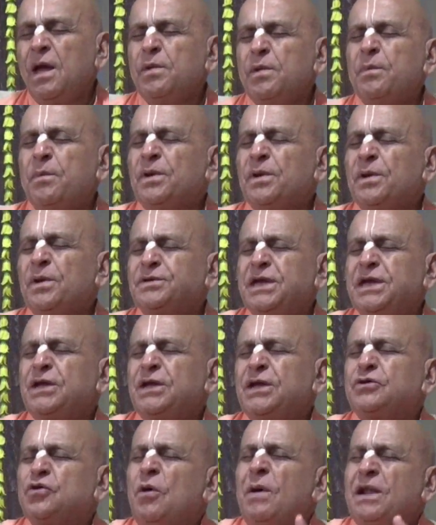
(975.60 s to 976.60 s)
People say
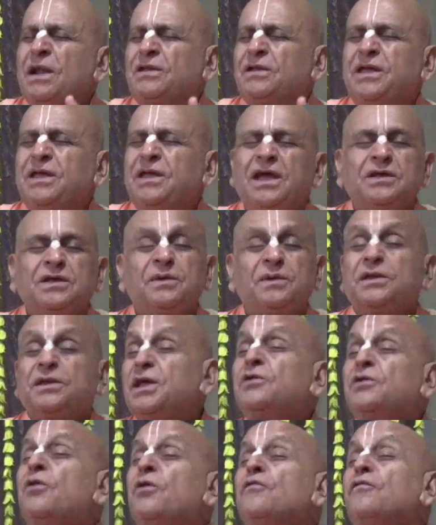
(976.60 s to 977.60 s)
so many things, but they
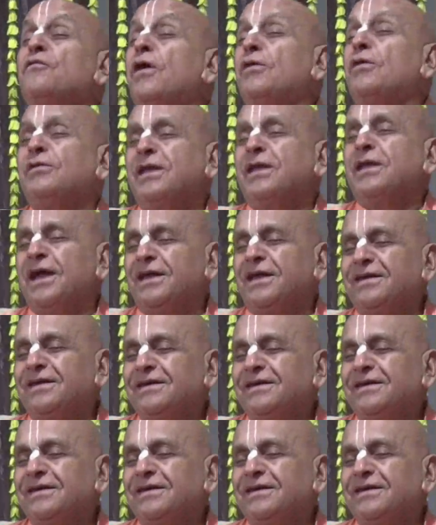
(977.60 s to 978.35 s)
don't follow that.